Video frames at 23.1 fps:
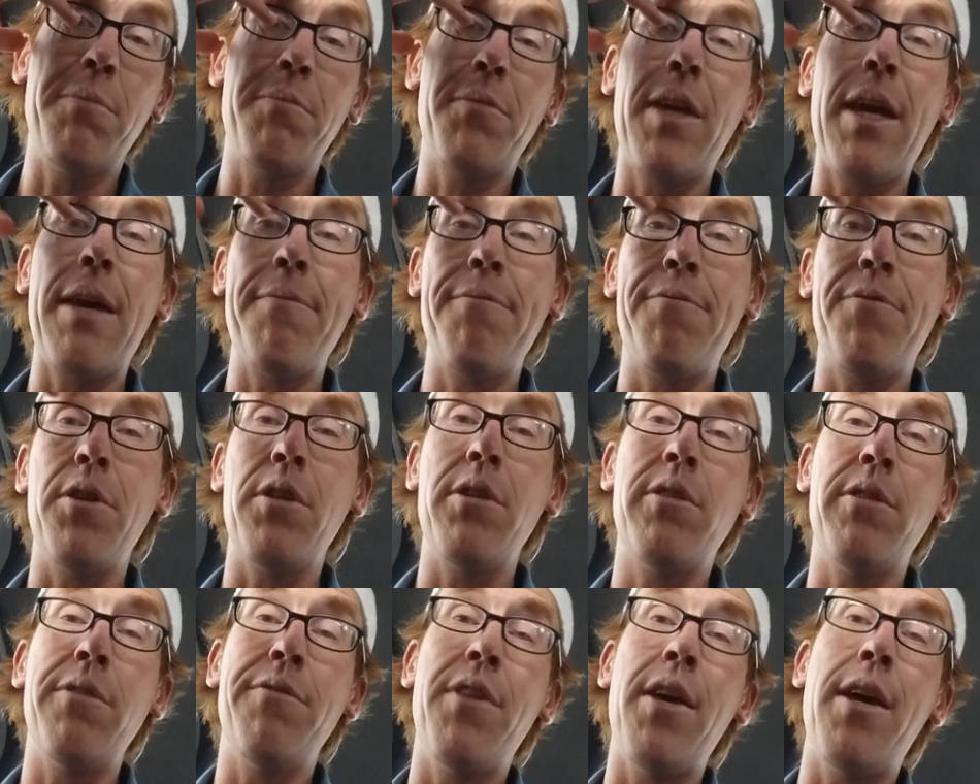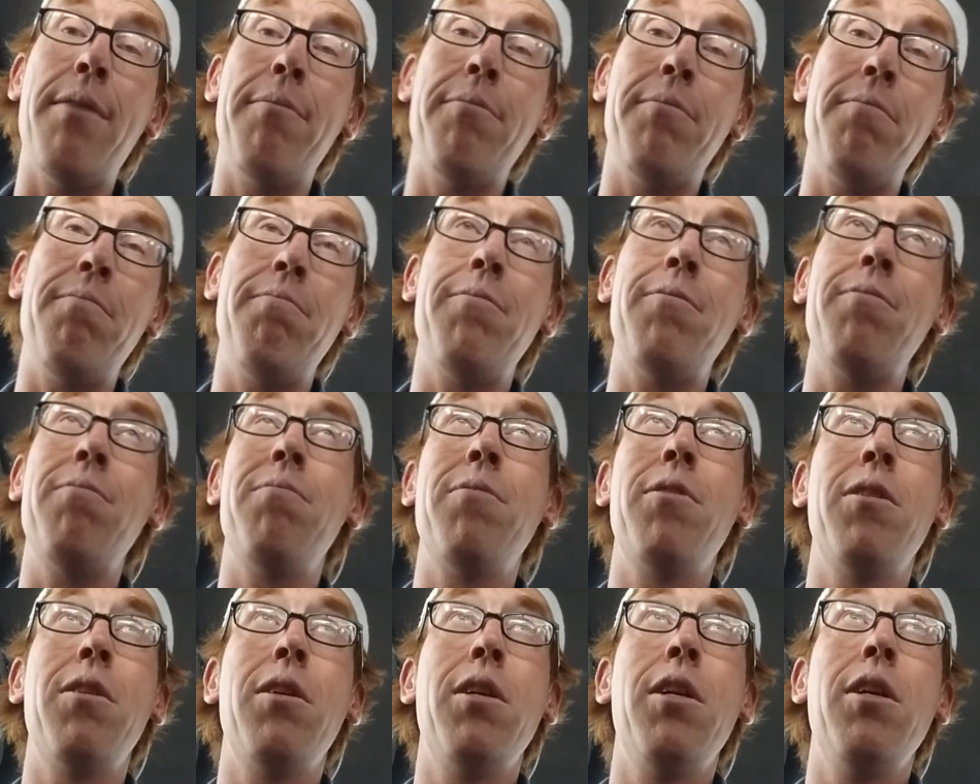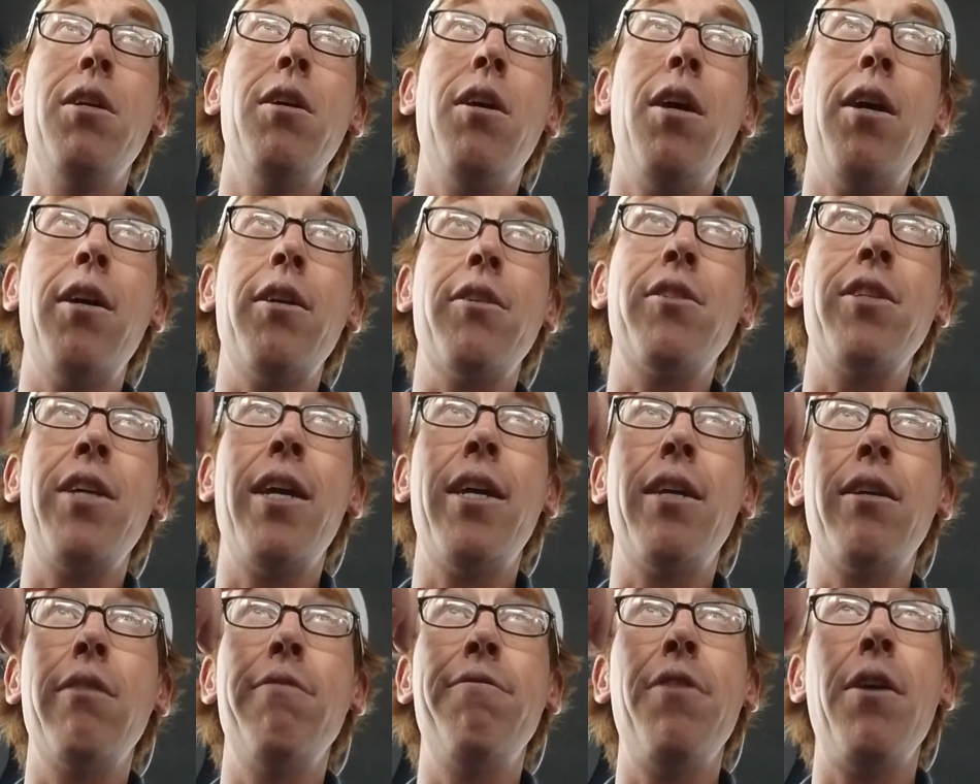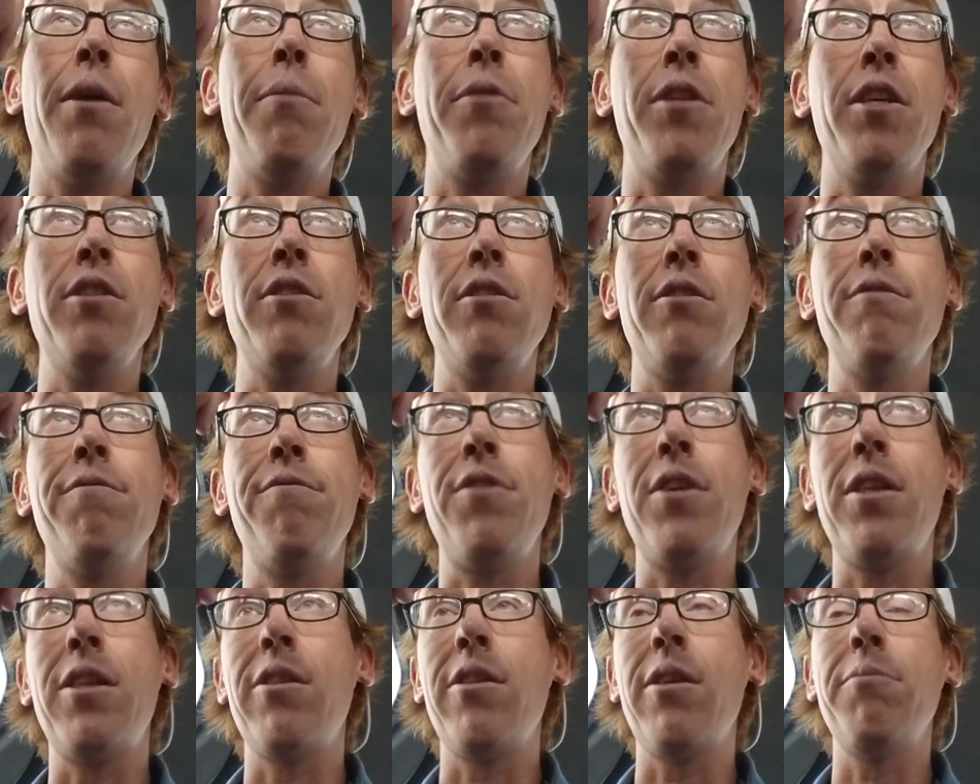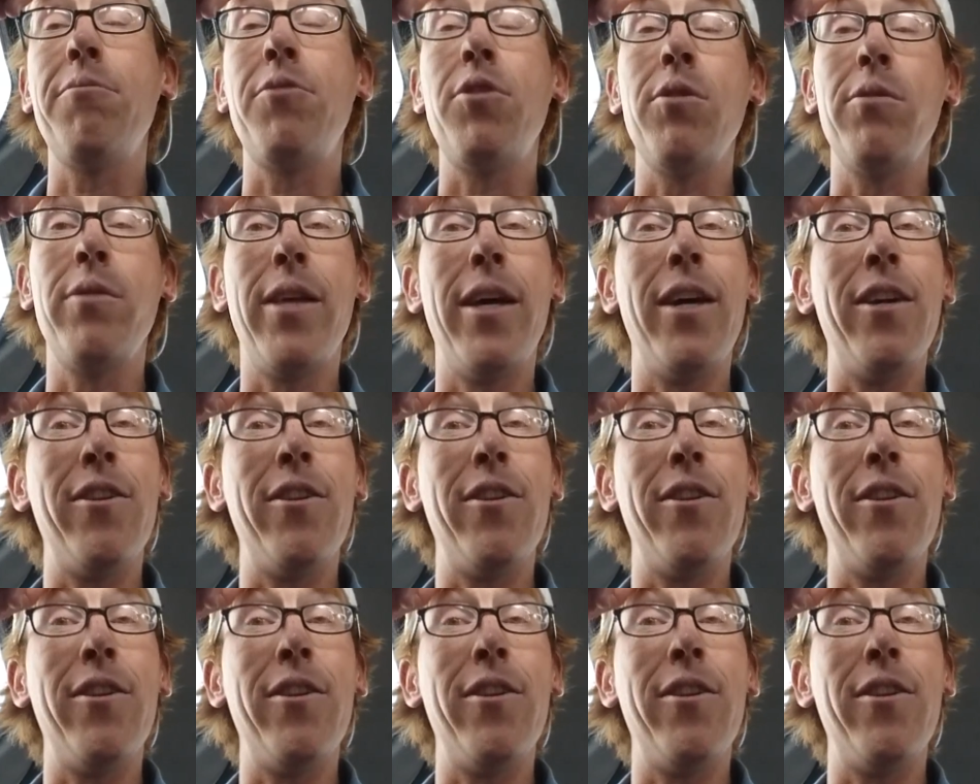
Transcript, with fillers: some game footage of them hog tying a feminist and feeding them to an